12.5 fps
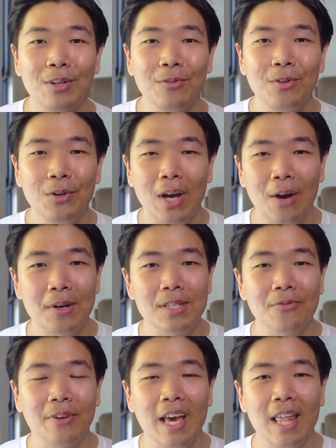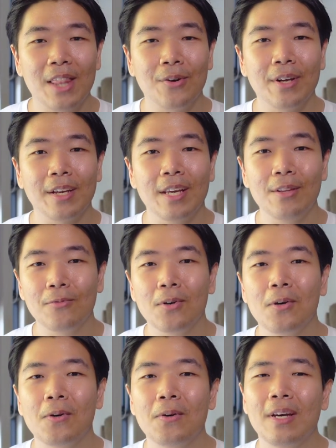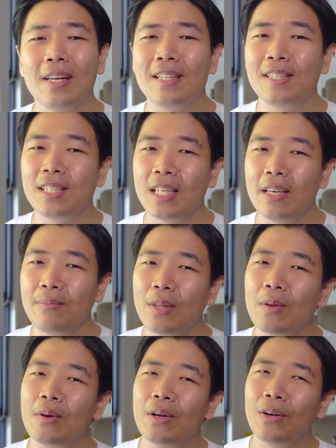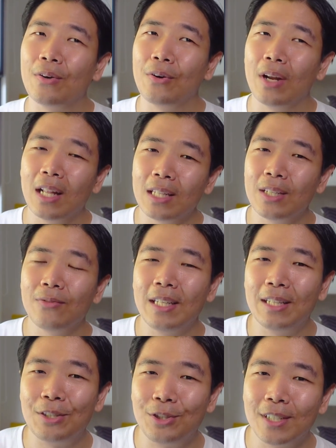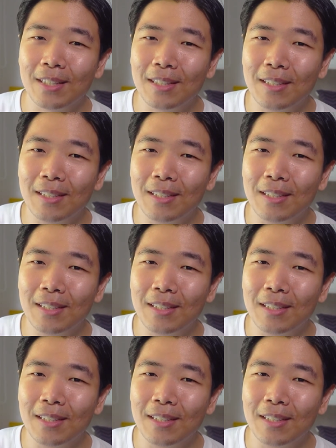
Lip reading: a few hours of gathering info, it seemed relatively legit.